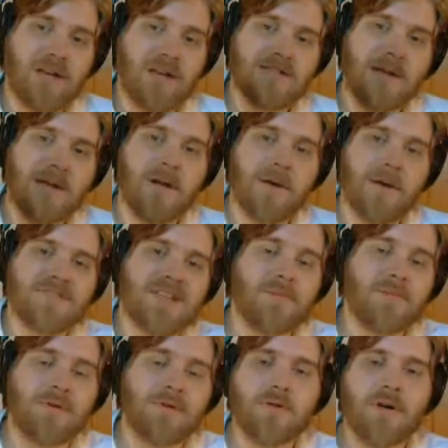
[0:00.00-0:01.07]
Hit us up. Comments
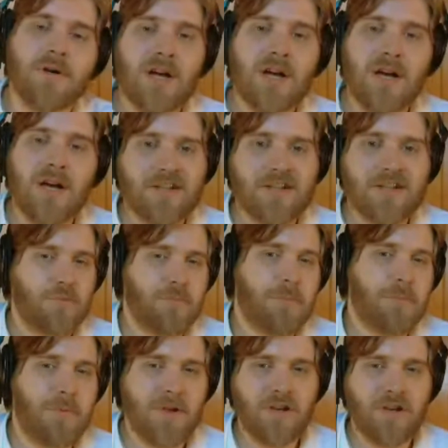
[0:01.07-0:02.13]
down below.
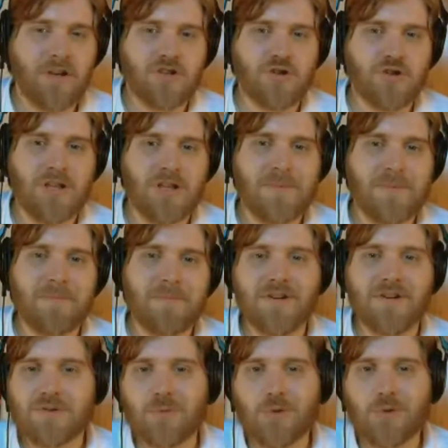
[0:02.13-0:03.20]
Should he be
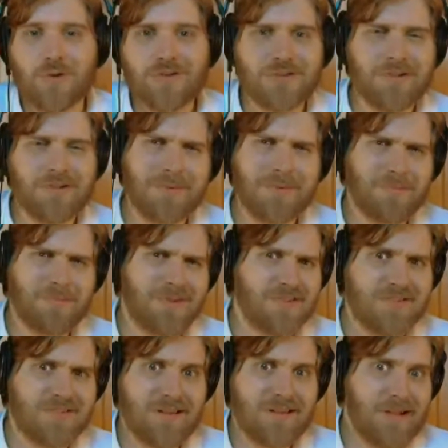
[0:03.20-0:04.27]
punished more? Should he be
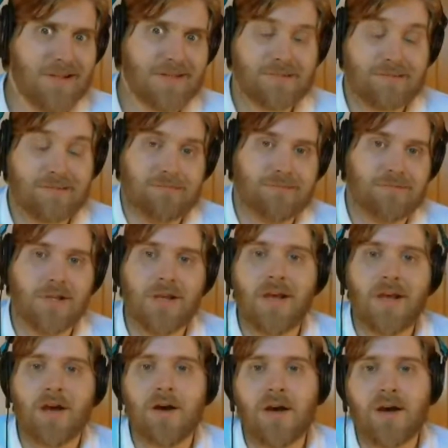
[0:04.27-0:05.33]
punished less?
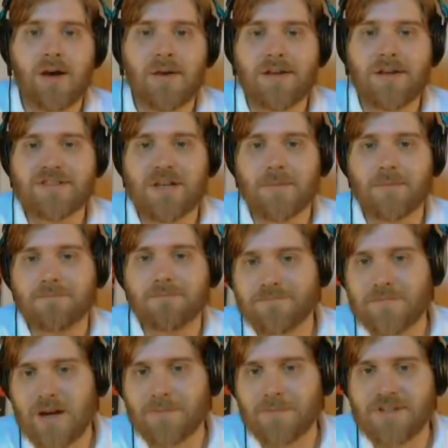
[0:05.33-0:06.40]
Hit us up.
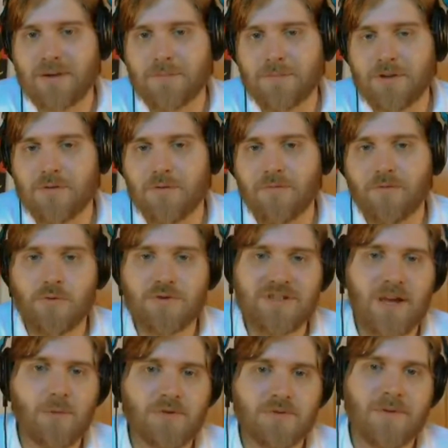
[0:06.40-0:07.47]
Comments down below. Of course,
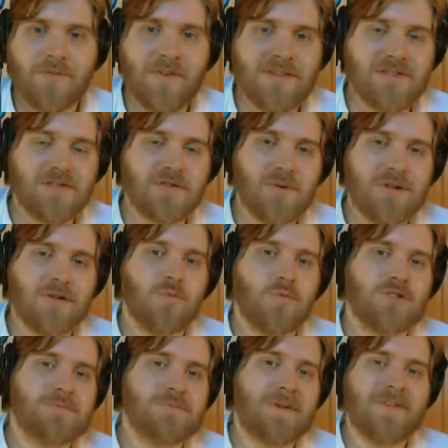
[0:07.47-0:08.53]
at What's My Face on Twitter,
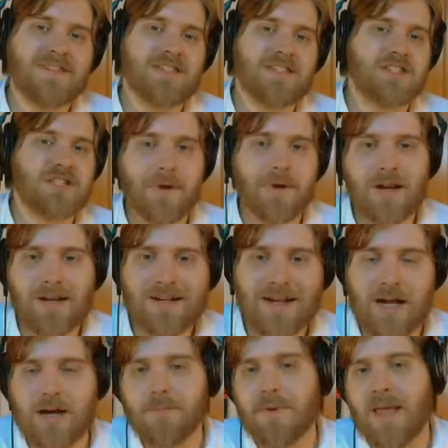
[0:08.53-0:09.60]

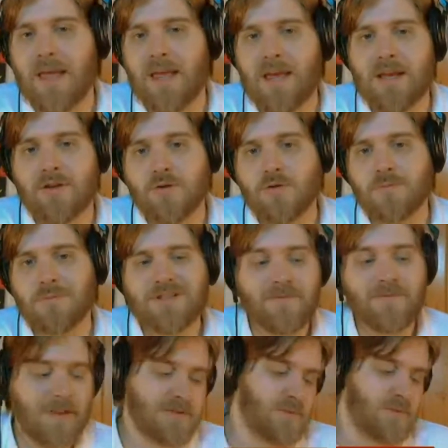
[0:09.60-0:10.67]
whatsmyface@gmail.com, and Google Plus
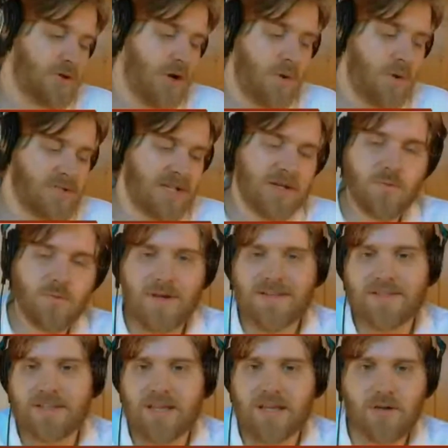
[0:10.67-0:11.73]
and Facebook. Always good
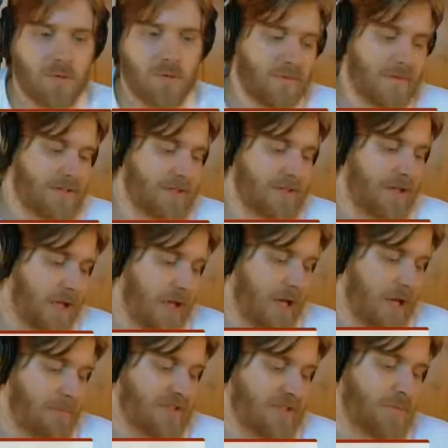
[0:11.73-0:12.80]
ways of getting a hold of us.
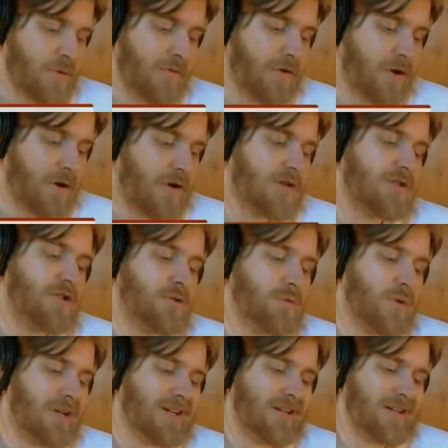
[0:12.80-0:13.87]
Let's move it on
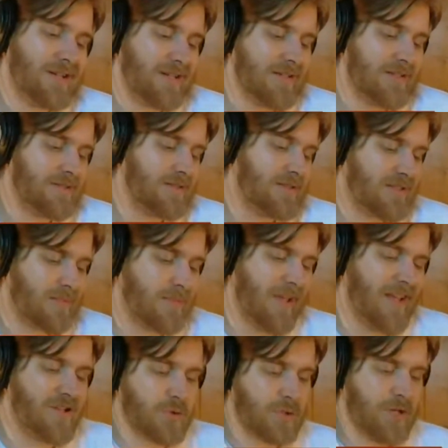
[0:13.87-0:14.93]
to some
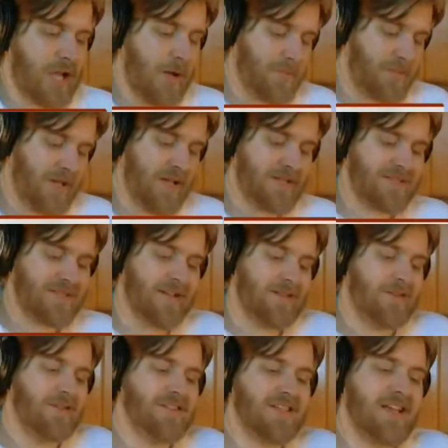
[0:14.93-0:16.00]
injury updates, and it
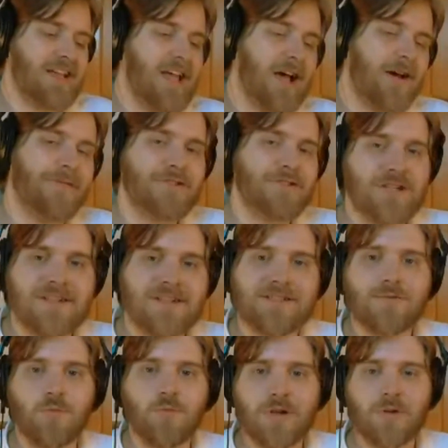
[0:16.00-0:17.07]
looks like Calvin
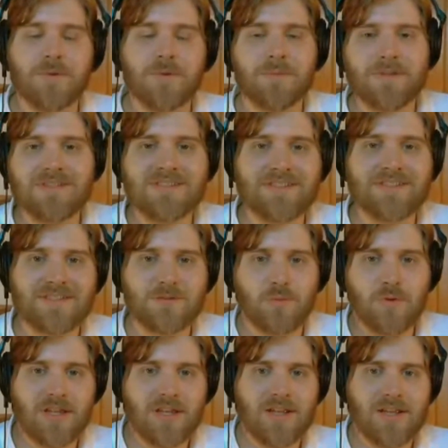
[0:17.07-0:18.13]
Johnson will be missing this
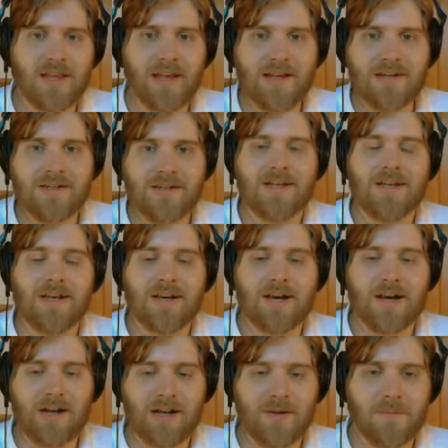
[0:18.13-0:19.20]
week again.
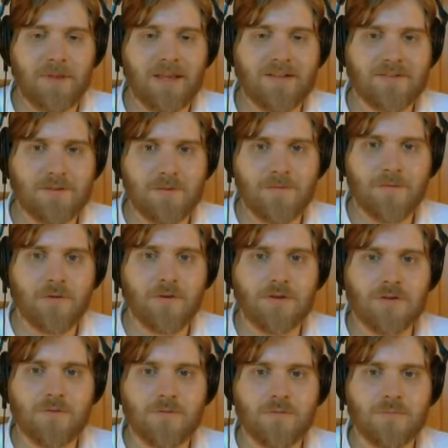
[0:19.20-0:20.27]
And so for all
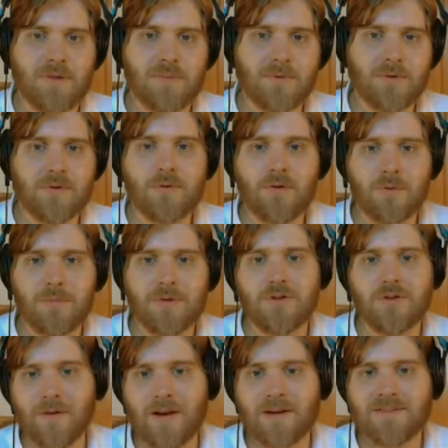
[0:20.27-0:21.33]
you people who own him in
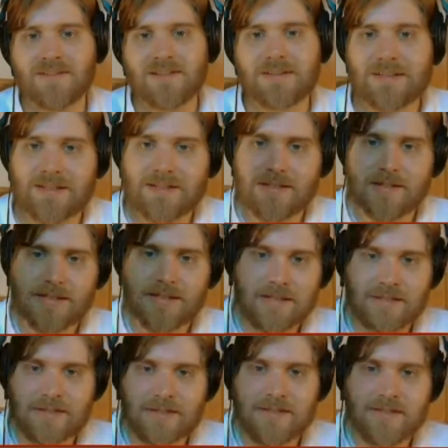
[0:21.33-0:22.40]
your fantasy league,
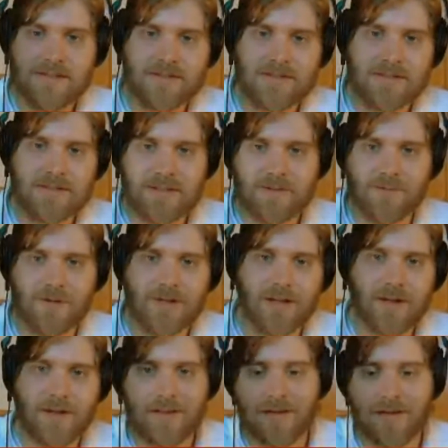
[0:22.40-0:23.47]
this guy right
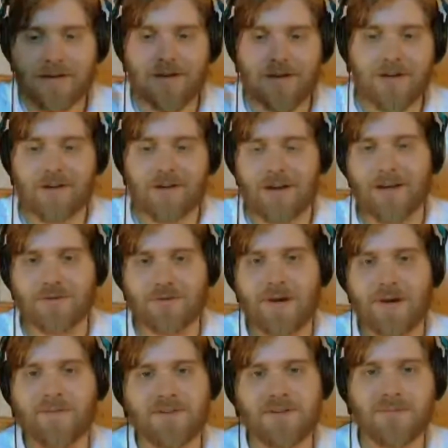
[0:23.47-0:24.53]
here, and
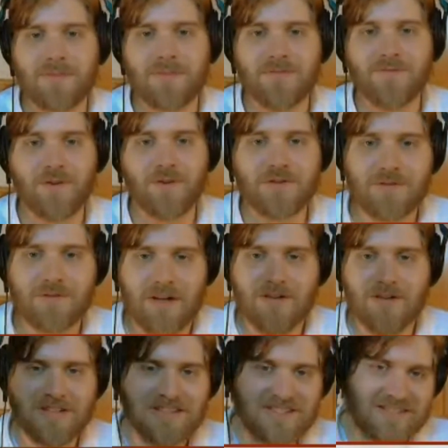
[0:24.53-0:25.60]
drafted him in the first
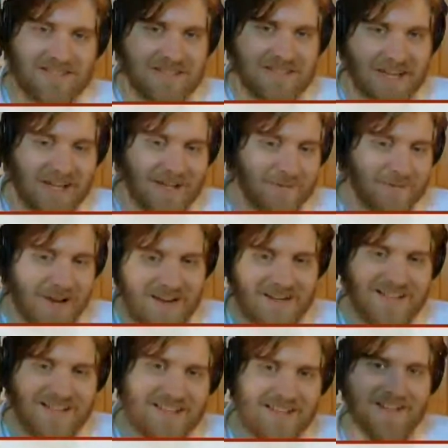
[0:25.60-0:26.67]
round, this guy right
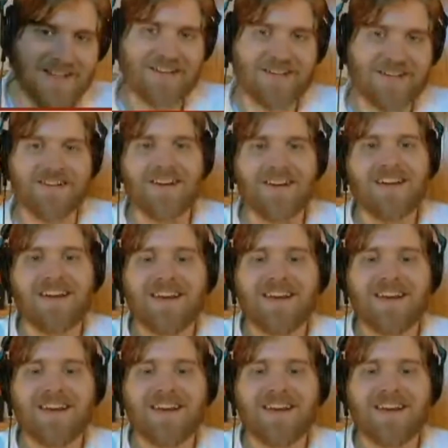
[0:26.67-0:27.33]
here.